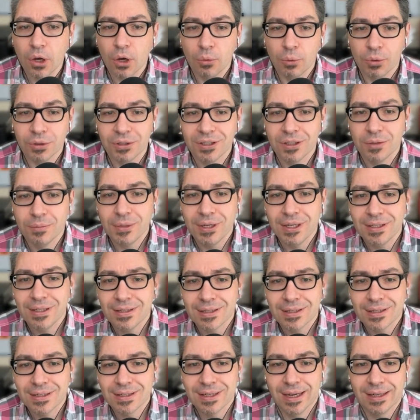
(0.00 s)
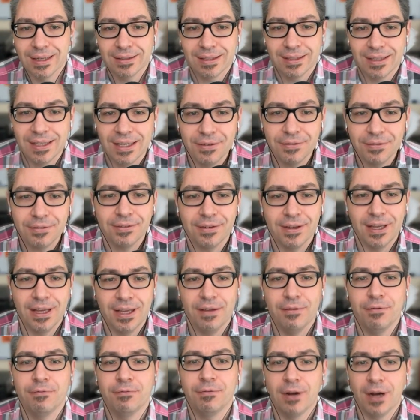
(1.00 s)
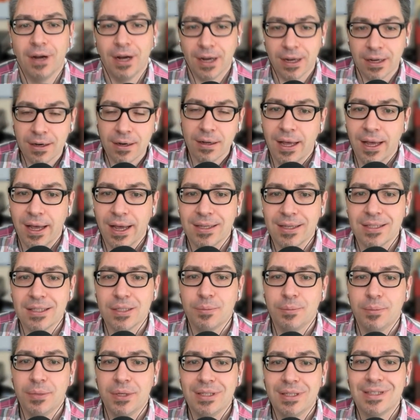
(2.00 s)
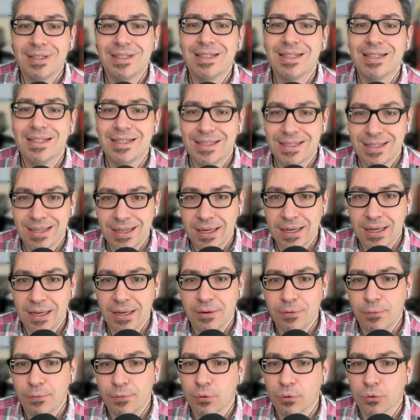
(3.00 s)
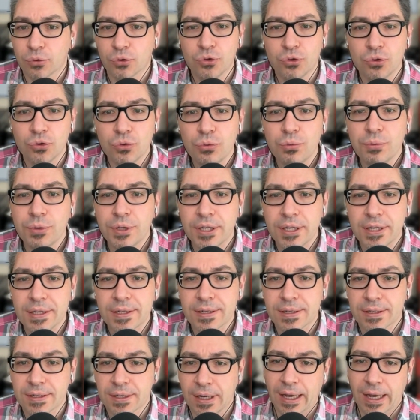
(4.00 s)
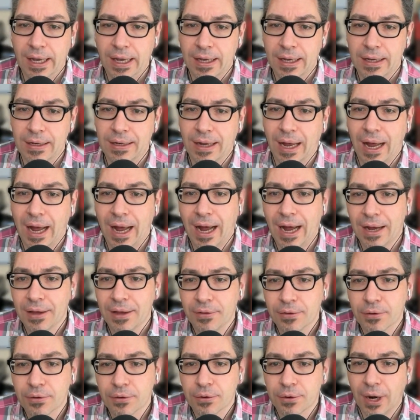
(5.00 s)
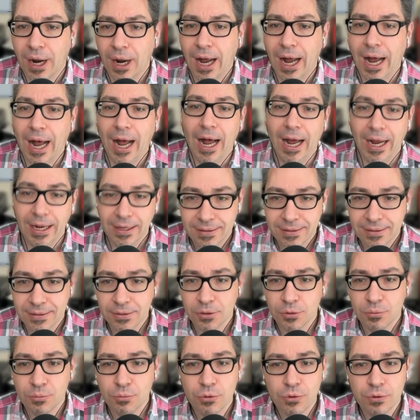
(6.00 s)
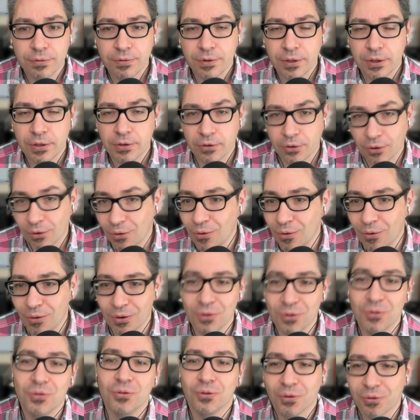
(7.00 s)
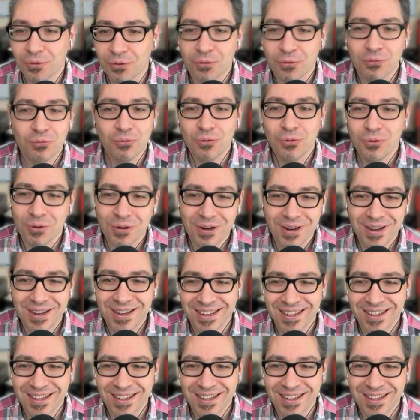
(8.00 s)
What it means is that if a file has been stale for two weeks and either I didn't move it or another rule